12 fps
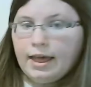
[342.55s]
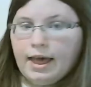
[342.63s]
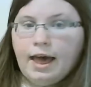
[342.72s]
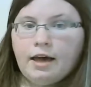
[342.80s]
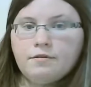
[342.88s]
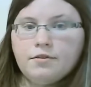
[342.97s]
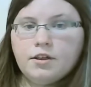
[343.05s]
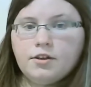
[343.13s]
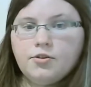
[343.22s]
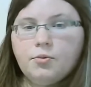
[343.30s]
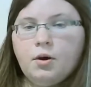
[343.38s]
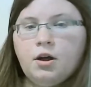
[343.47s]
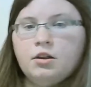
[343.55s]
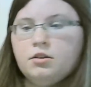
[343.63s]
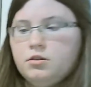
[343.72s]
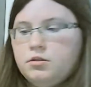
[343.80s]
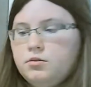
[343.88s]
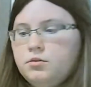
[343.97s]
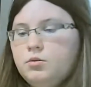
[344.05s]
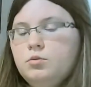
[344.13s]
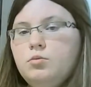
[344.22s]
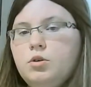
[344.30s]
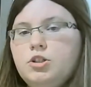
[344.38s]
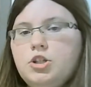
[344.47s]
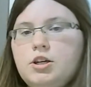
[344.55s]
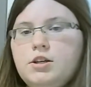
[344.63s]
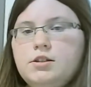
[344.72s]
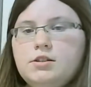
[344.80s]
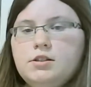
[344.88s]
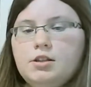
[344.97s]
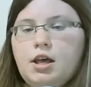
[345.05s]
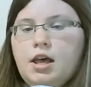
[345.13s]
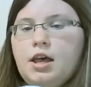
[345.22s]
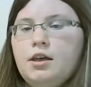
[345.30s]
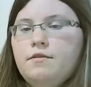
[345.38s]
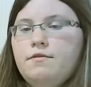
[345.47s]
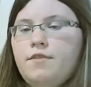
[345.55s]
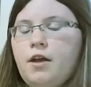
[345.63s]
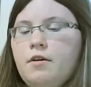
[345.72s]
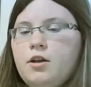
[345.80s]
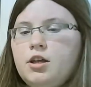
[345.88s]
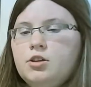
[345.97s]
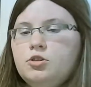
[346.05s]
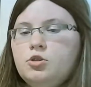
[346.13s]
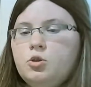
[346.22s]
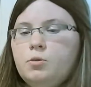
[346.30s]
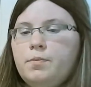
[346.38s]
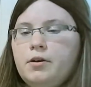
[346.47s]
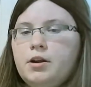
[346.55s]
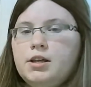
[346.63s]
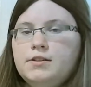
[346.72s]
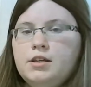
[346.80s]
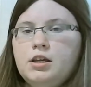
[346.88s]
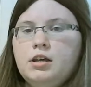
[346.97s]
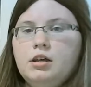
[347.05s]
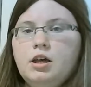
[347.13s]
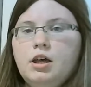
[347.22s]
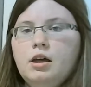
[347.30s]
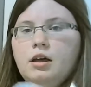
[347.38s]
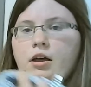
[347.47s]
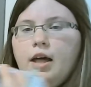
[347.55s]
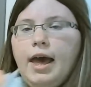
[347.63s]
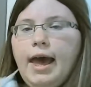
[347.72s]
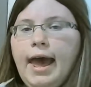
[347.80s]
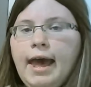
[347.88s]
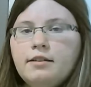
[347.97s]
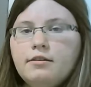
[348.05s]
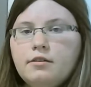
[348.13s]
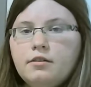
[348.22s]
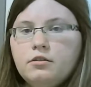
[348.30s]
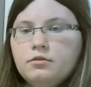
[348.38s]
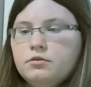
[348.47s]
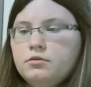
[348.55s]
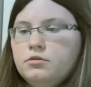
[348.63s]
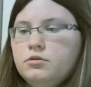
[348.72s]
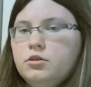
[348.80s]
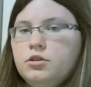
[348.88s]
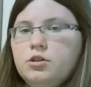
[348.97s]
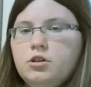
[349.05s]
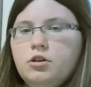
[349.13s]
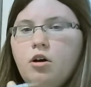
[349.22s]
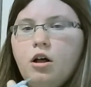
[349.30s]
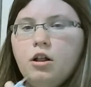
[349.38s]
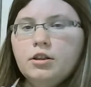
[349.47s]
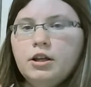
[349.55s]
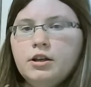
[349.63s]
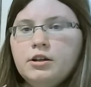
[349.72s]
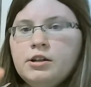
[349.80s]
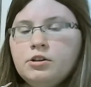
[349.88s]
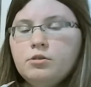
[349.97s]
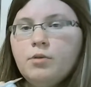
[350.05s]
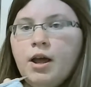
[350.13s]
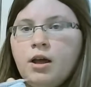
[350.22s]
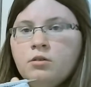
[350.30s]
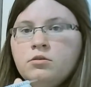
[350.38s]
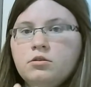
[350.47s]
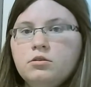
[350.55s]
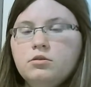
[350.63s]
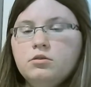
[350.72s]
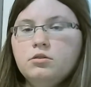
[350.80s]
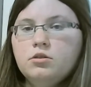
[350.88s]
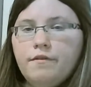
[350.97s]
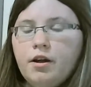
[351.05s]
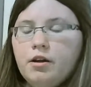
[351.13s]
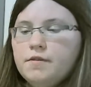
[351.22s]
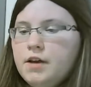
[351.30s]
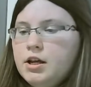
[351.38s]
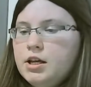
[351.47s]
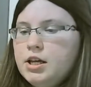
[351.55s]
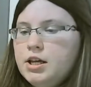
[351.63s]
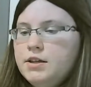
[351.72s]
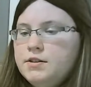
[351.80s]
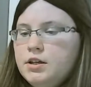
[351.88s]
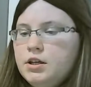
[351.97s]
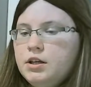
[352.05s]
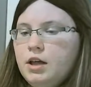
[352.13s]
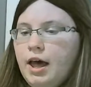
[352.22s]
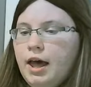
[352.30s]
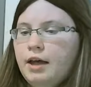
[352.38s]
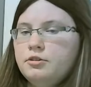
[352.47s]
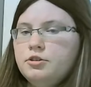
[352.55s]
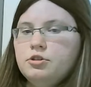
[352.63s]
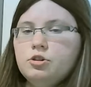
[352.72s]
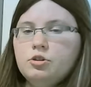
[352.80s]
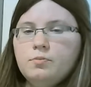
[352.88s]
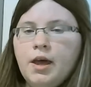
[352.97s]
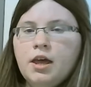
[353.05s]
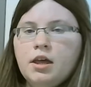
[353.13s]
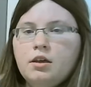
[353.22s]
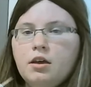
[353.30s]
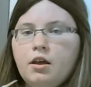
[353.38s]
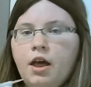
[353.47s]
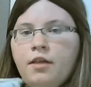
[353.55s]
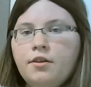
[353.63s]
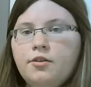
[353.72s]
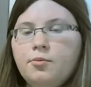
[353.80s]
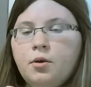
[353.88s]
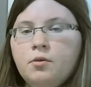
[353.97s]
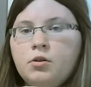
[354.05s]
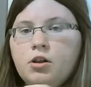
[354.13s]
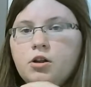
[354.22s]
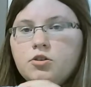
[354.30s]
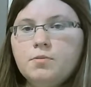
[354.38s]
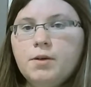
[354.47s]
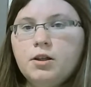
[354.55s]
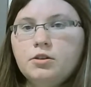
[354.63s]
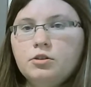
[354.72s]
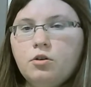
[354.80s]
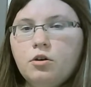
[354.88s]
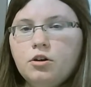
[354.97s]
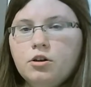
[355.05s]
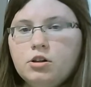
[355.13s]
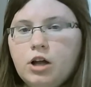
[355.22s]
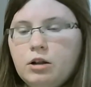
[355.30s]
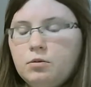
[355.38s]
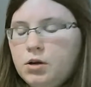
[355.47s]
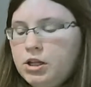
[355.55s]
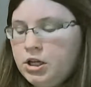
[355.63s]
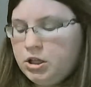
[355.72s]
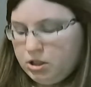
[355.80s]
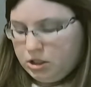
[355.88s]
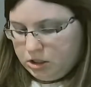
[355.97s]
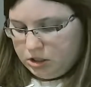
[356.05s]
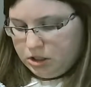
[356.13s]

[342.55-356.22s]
I have this one, which is a very super easy hat, all knitted in the round. A very, very easy hat to make. And this one will also be a tutorial, God willing,